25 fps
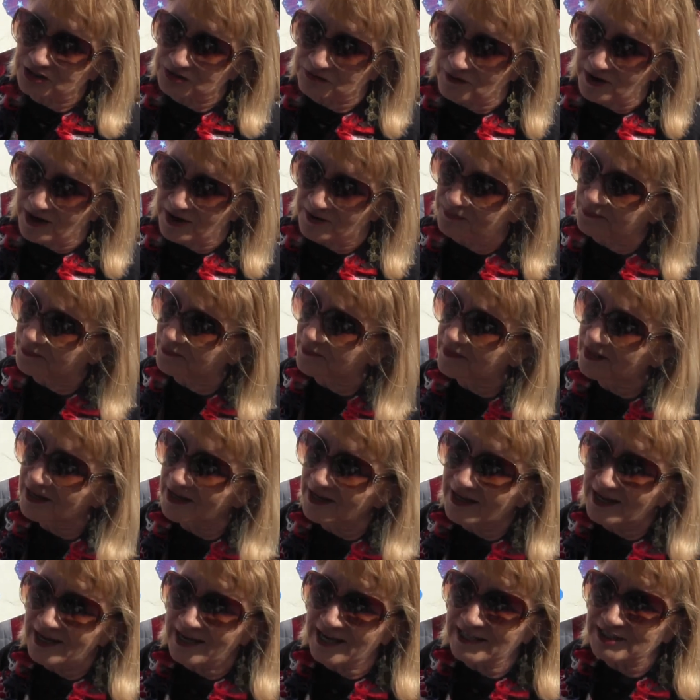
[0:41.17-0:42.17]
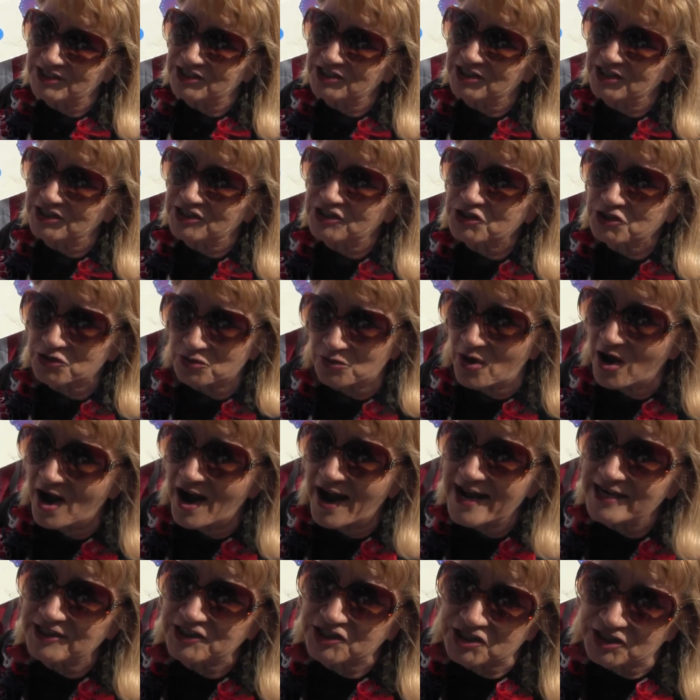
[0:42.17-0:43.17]
Trump is just
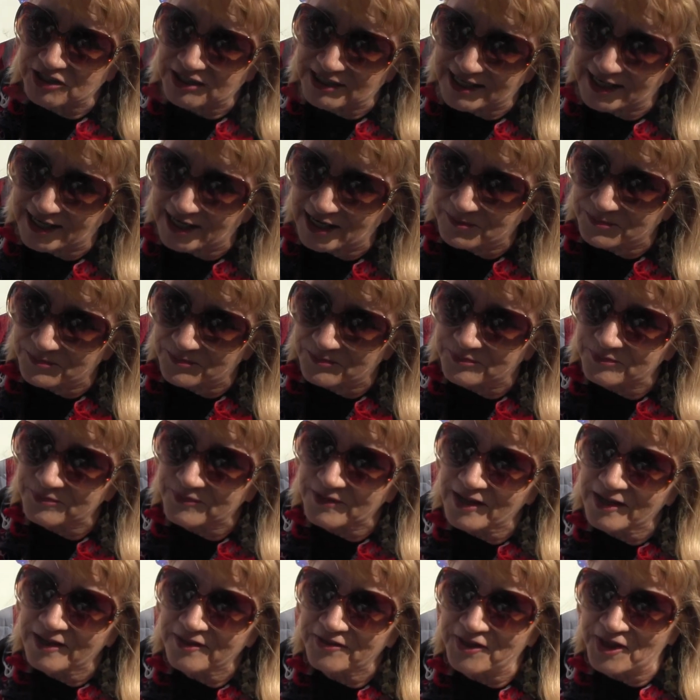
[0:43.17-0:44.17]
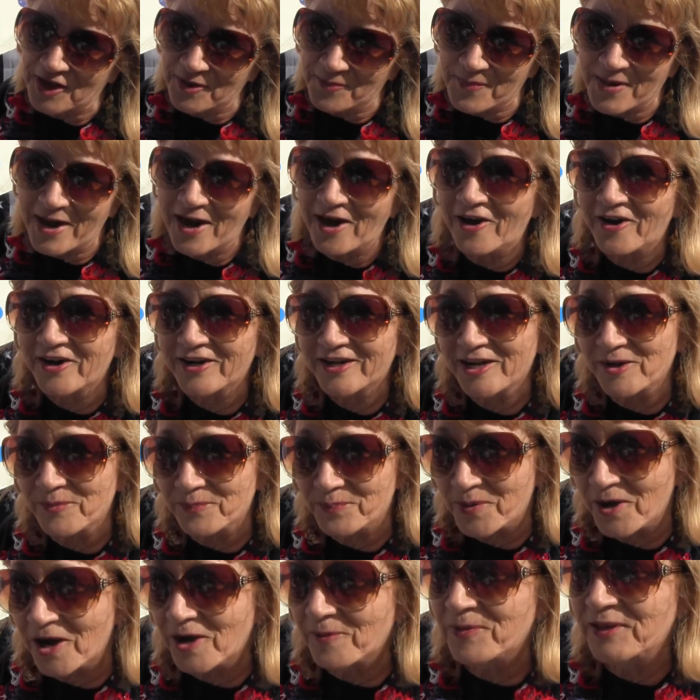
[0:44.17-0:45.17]
trying to keep the
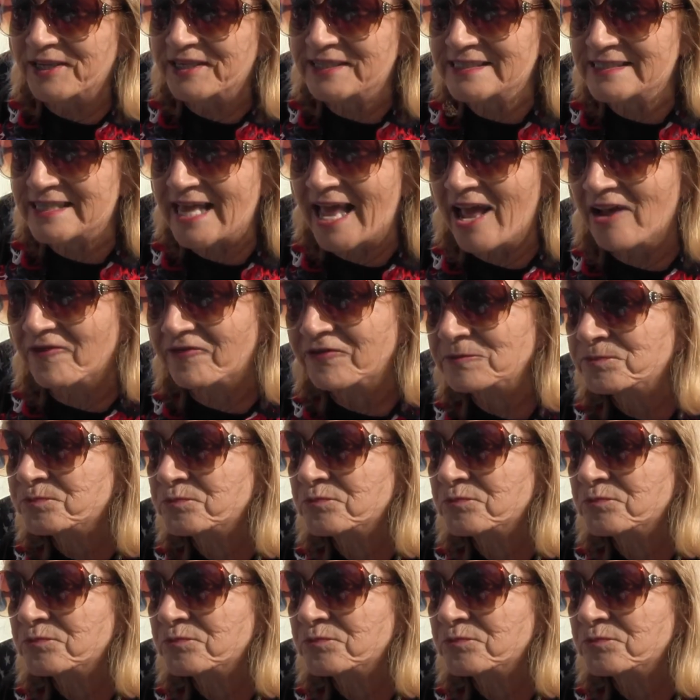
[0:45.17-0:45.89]
American public safe.